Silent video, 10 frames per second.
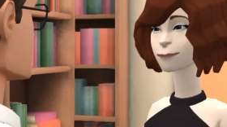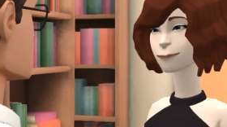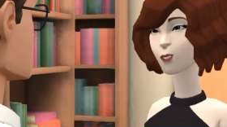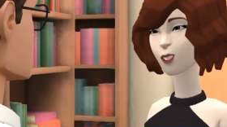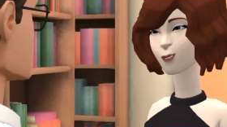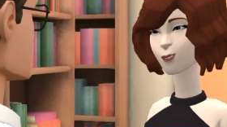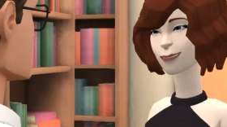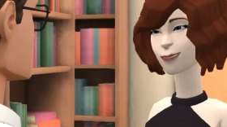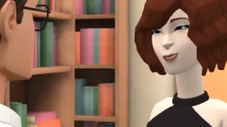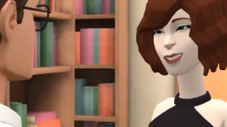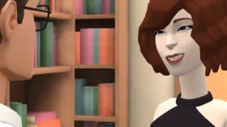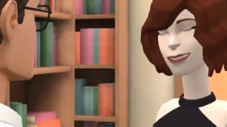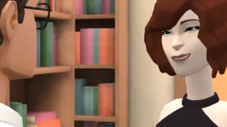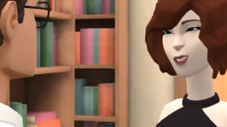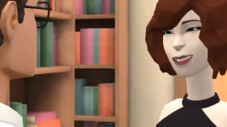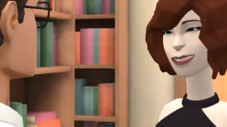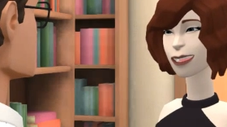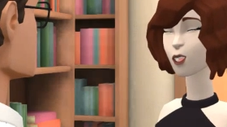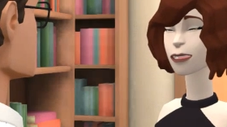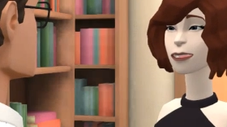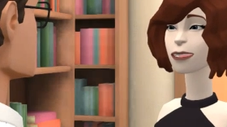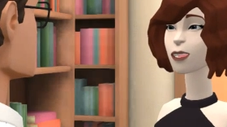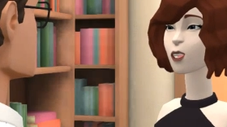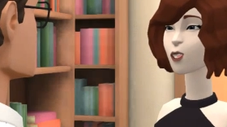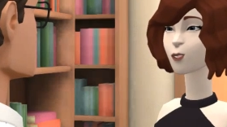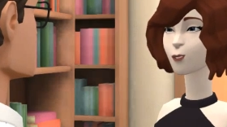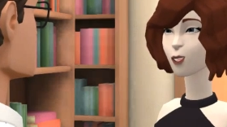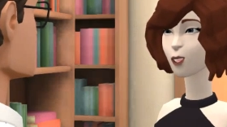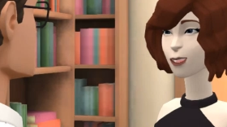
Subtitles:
Also register for the How to Tell Your Story